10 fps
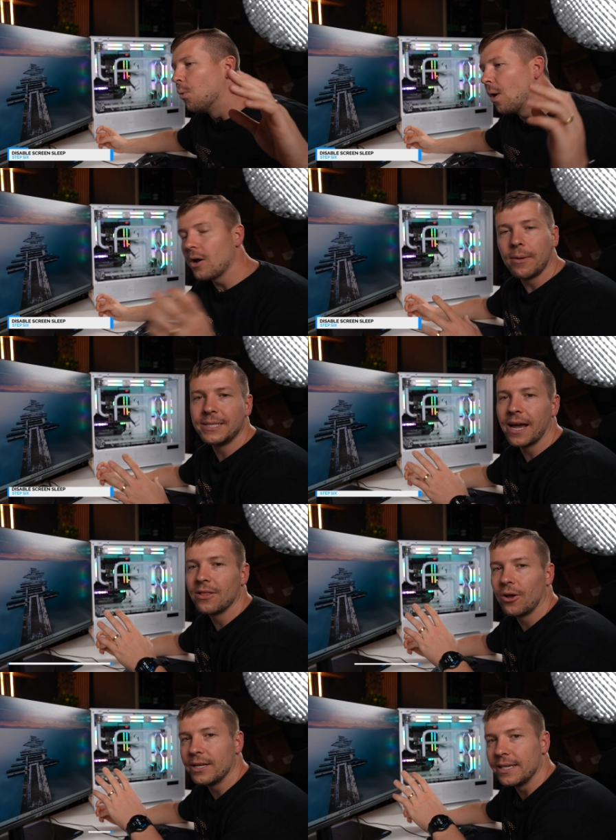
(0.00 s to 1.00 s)
When I'm
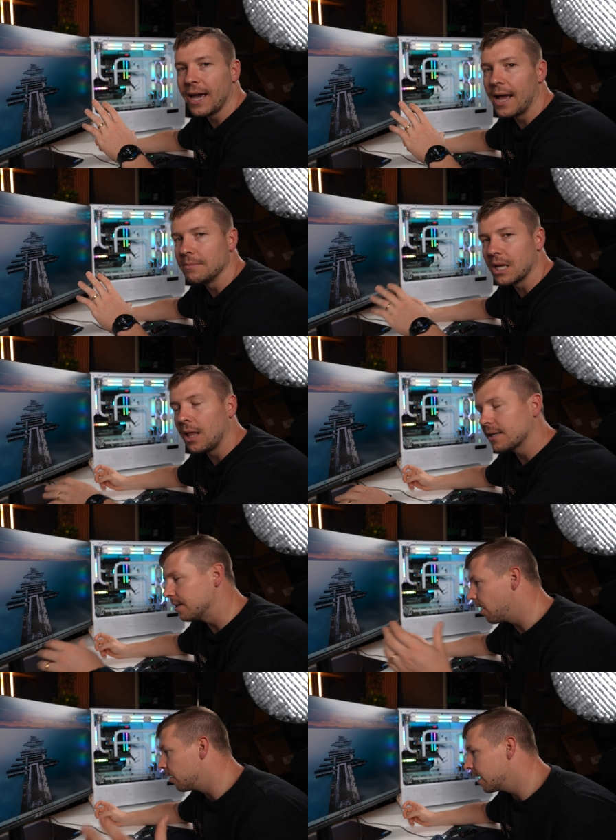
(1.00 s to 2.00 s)
downloading games, I like
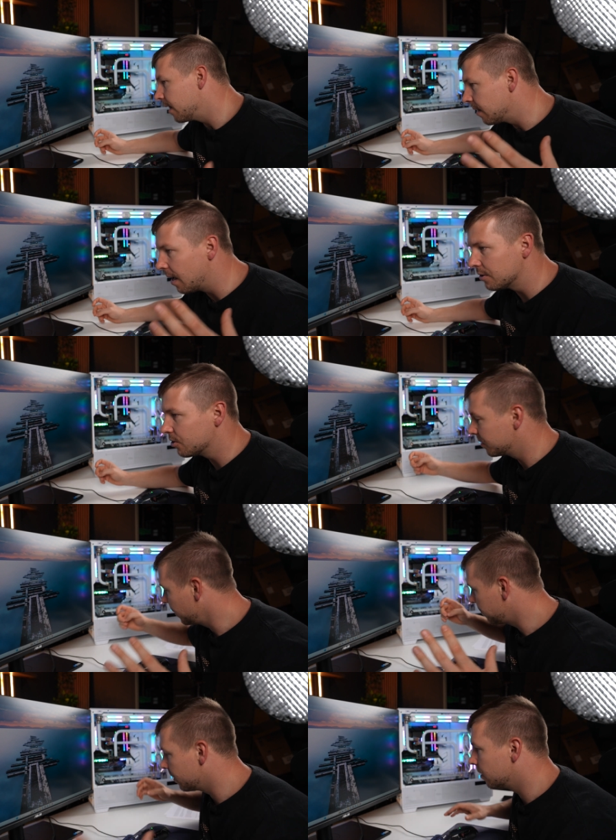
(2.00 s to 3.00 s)
to go get lunch or
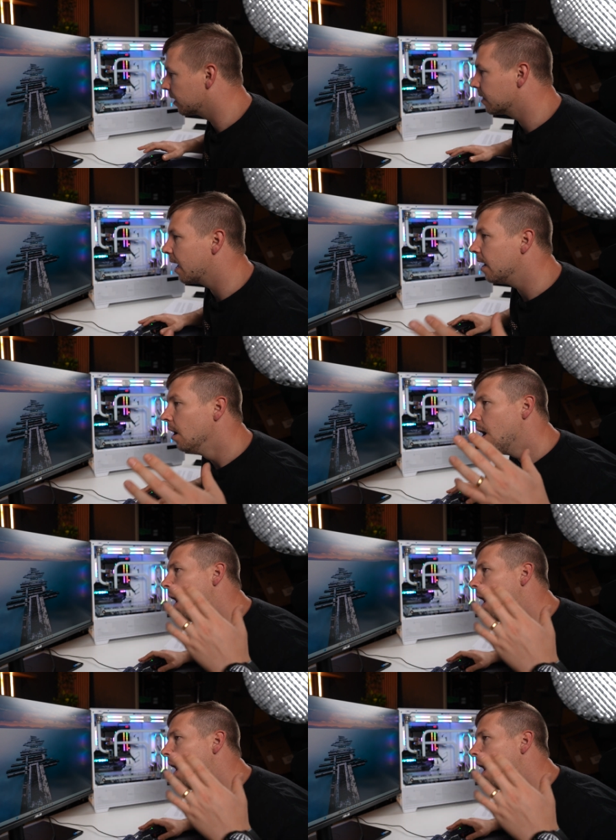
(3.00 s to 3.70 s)
something like that.